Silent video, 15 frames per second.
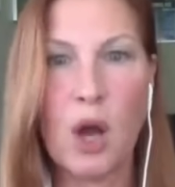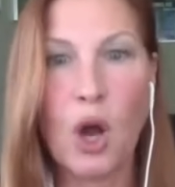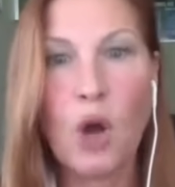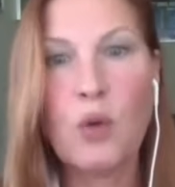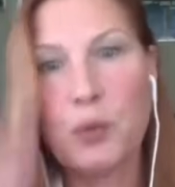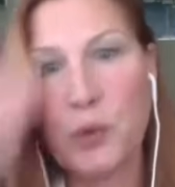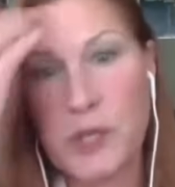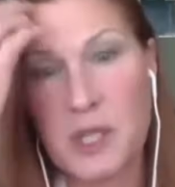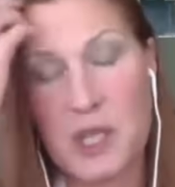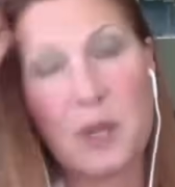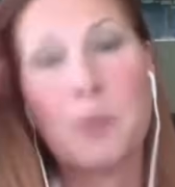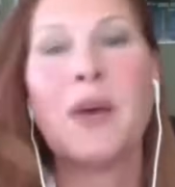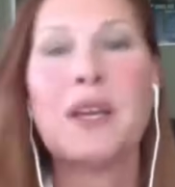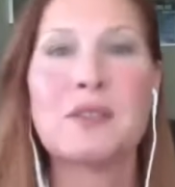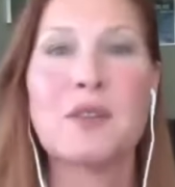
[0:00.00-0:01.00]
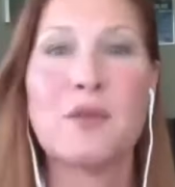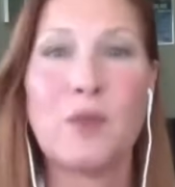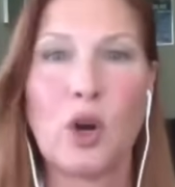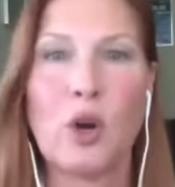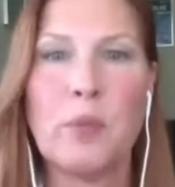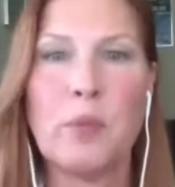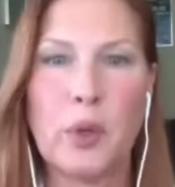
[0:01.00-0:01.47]
hopefully to the best of
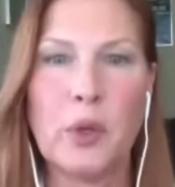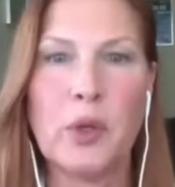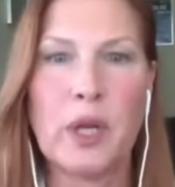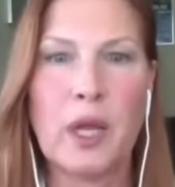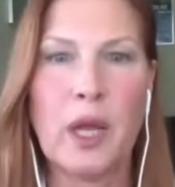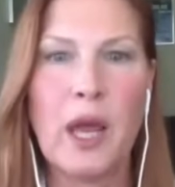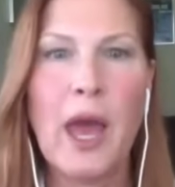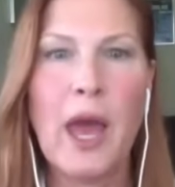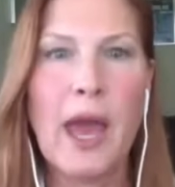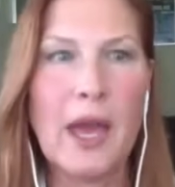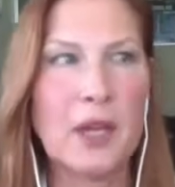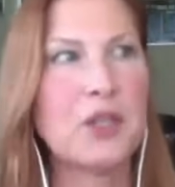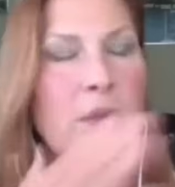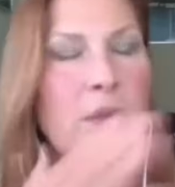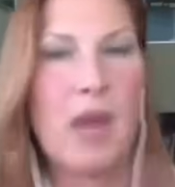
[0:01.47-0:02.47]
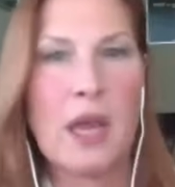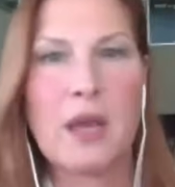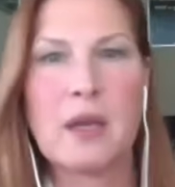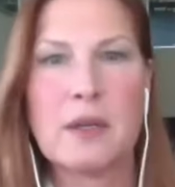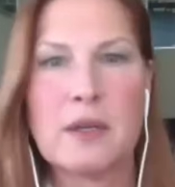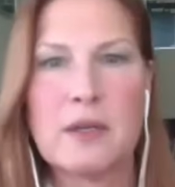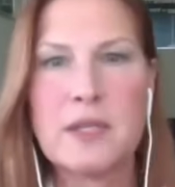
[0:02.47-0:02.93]
our ability and to
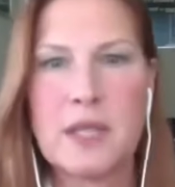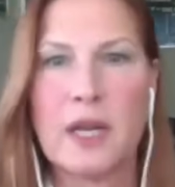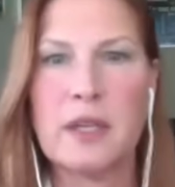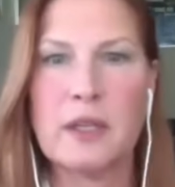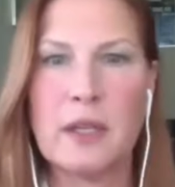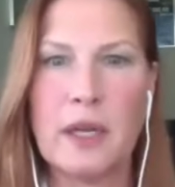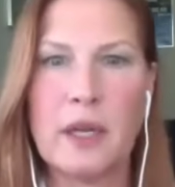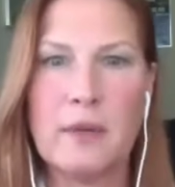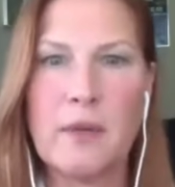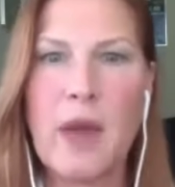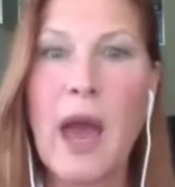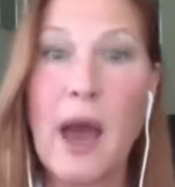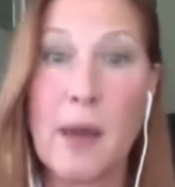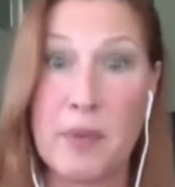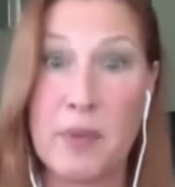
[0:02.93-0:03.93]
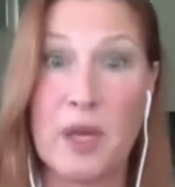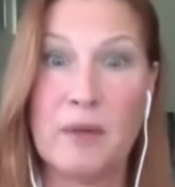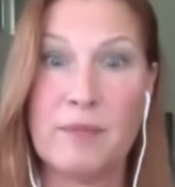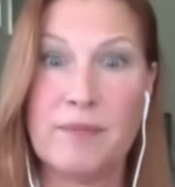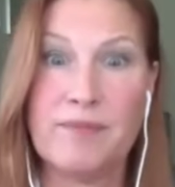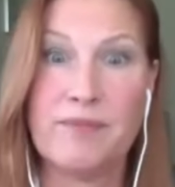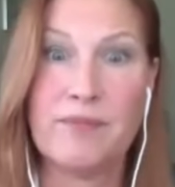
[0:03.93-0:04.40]
make Stanley happy,
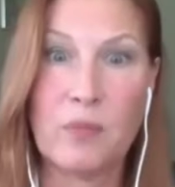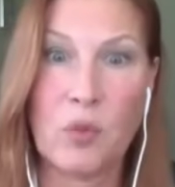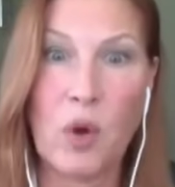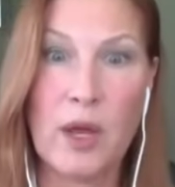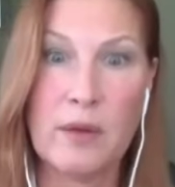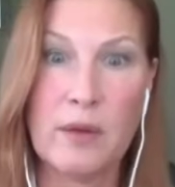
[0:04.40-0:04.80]
right?